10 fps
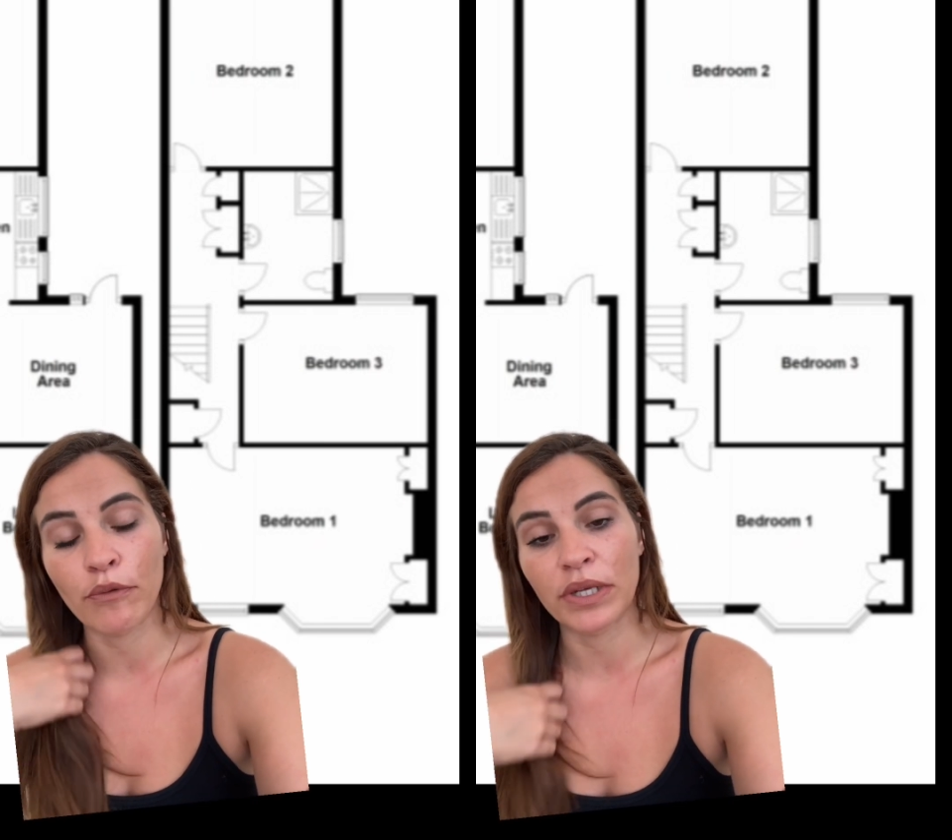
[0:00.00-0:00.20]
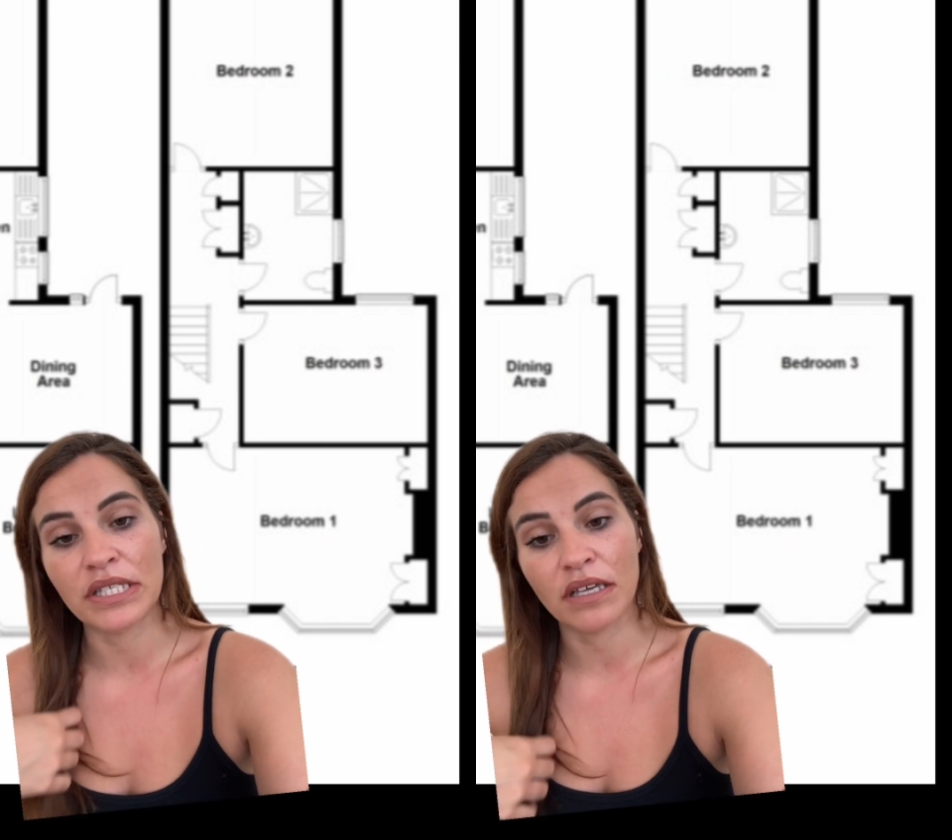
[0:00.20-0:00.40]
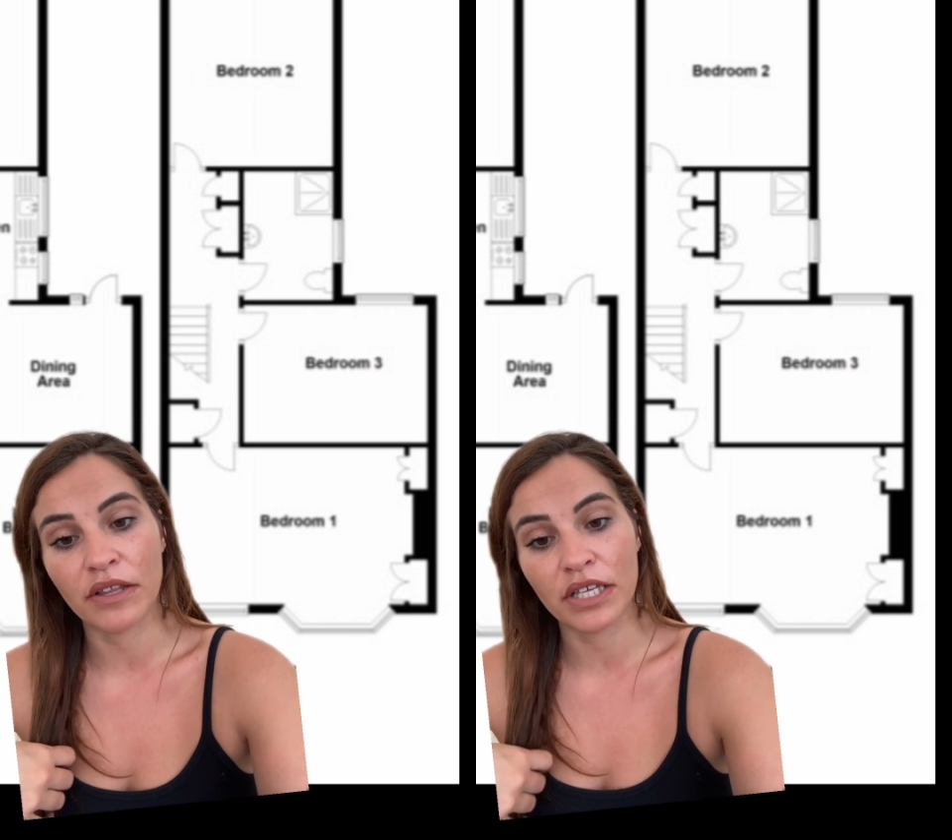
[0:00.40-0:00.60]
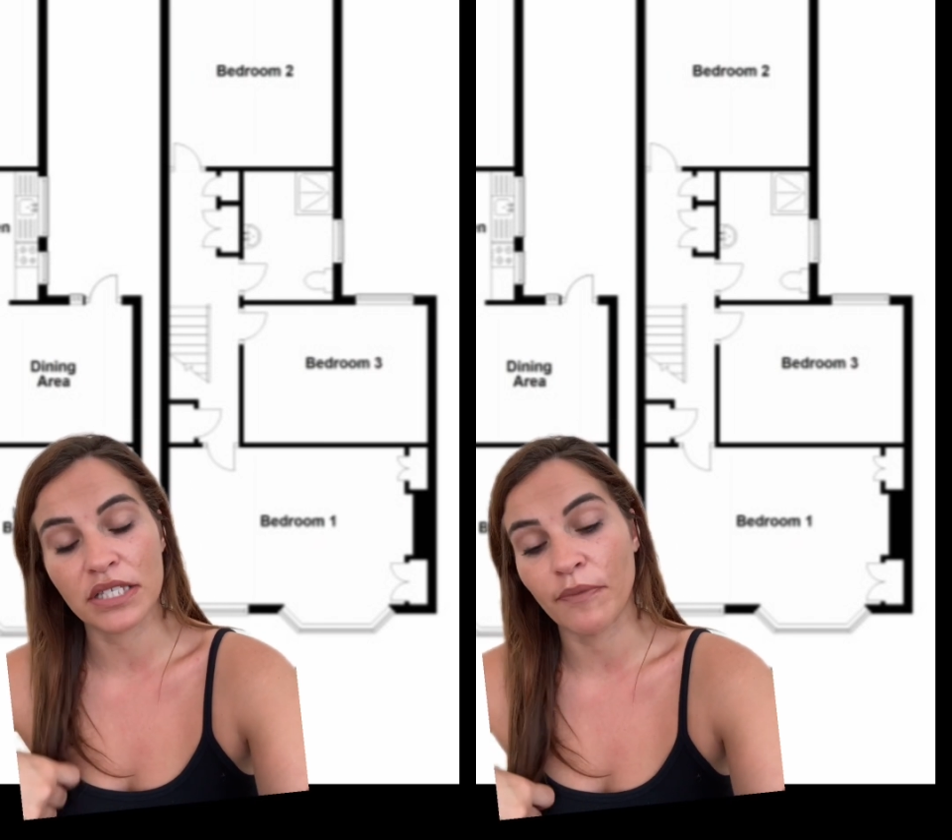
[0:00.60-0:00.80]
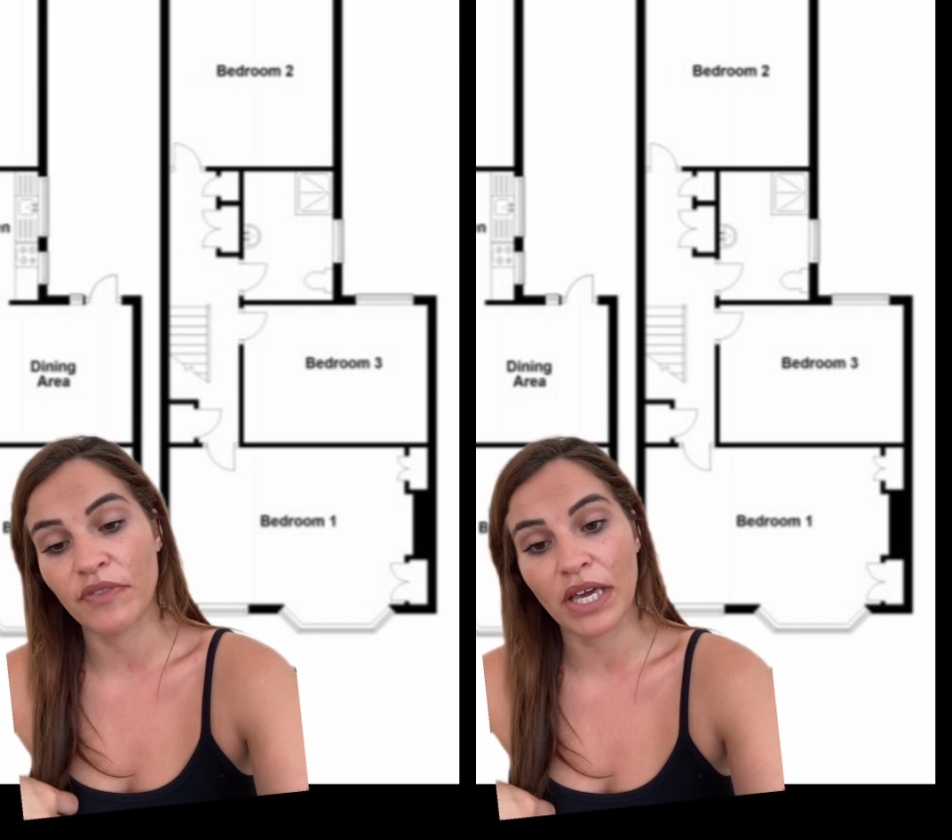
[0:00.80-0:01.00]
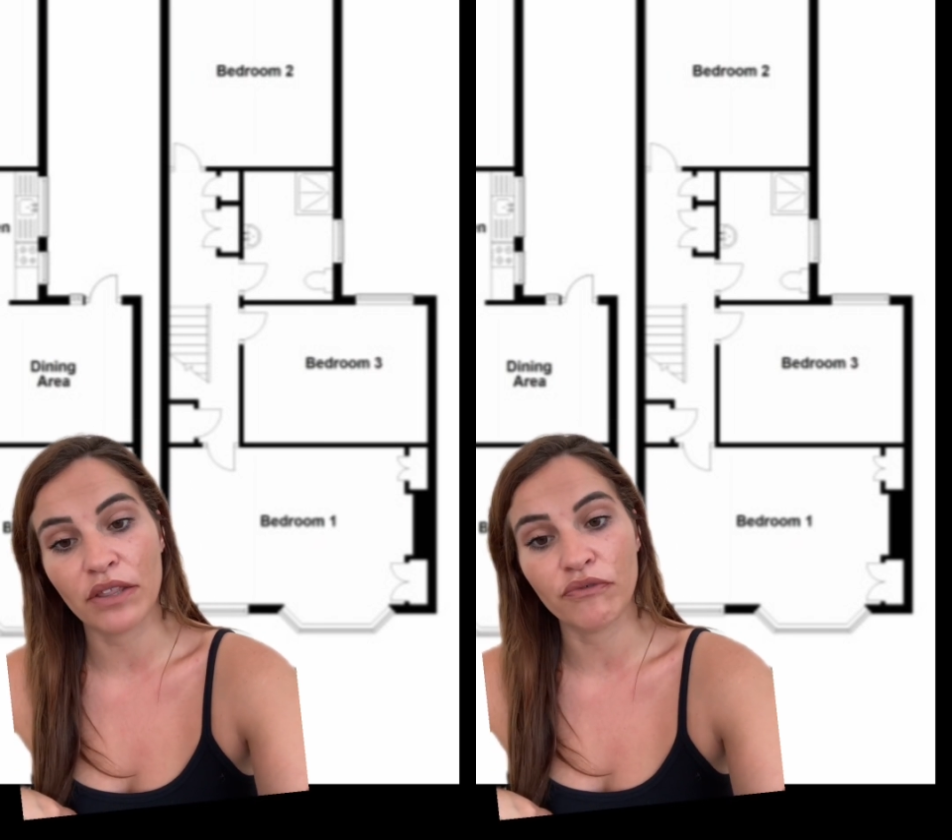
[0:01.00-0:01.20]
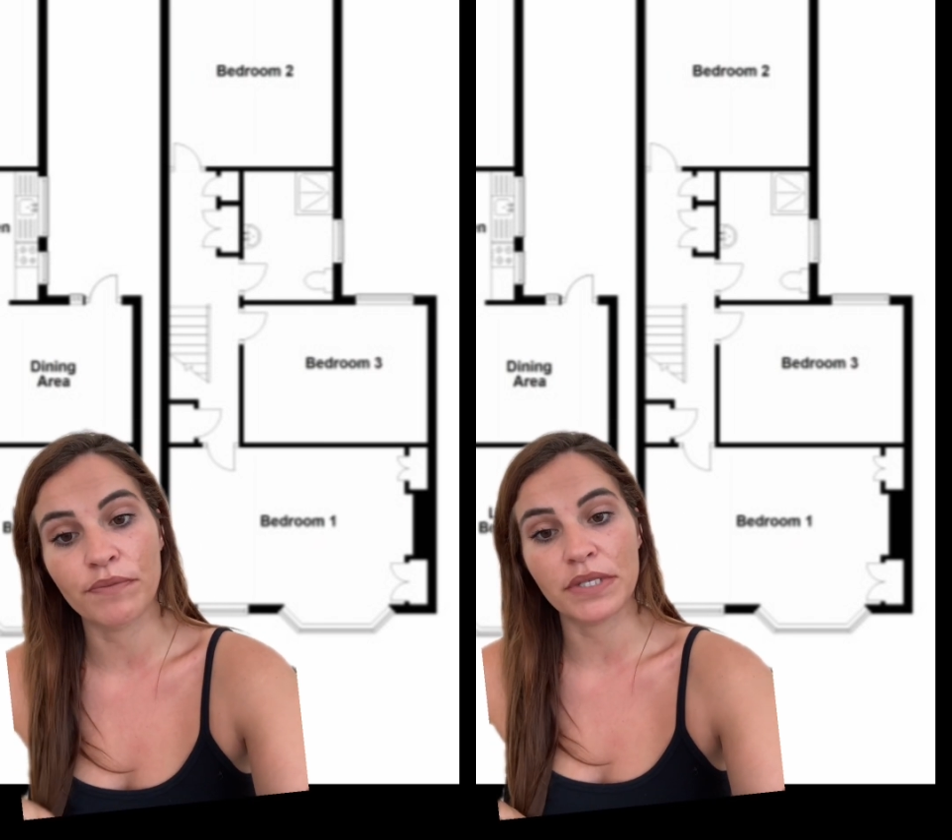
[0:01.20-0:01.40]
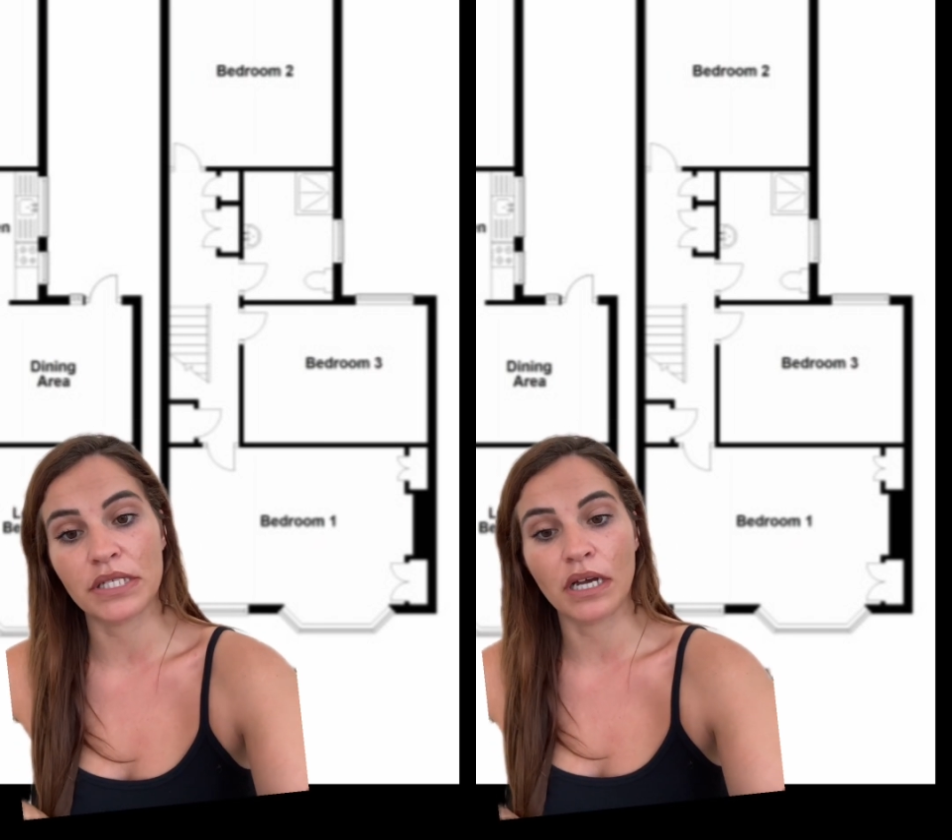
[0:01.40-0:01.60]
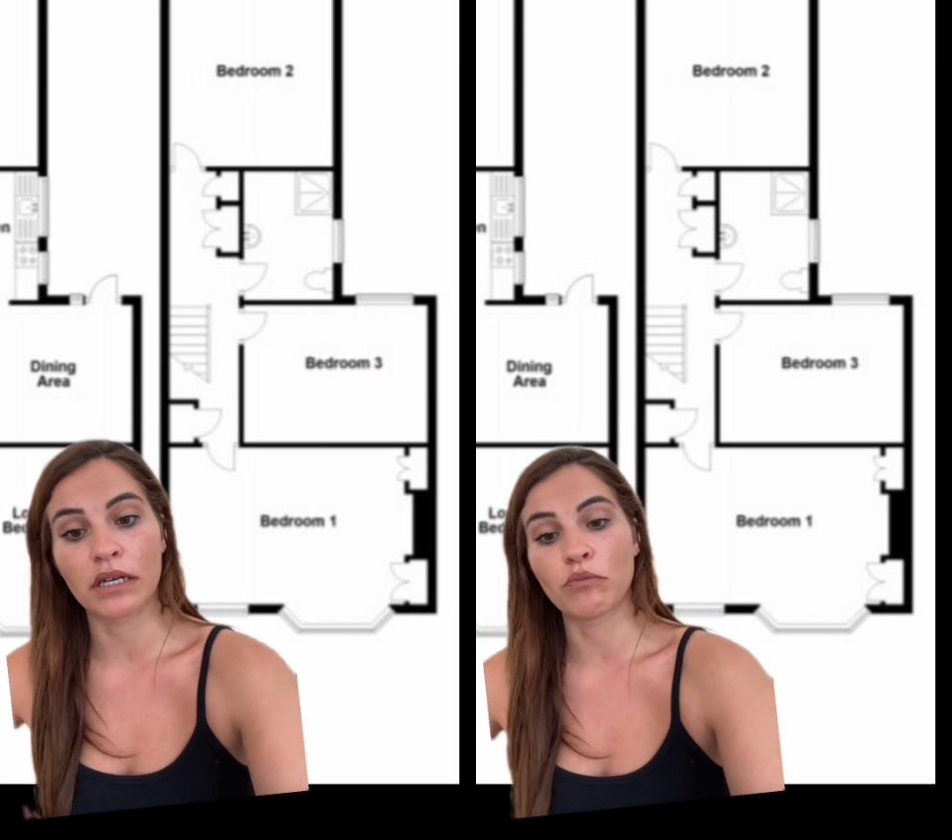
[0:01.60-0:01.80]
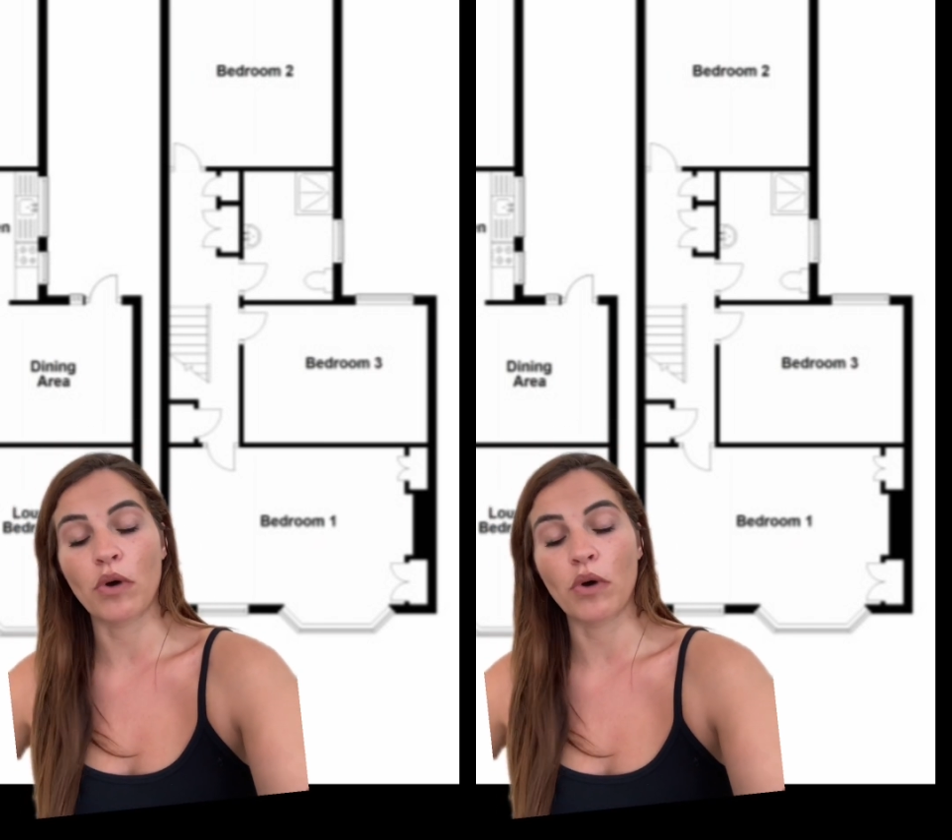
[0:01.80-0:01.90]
once some of the other rooms are done,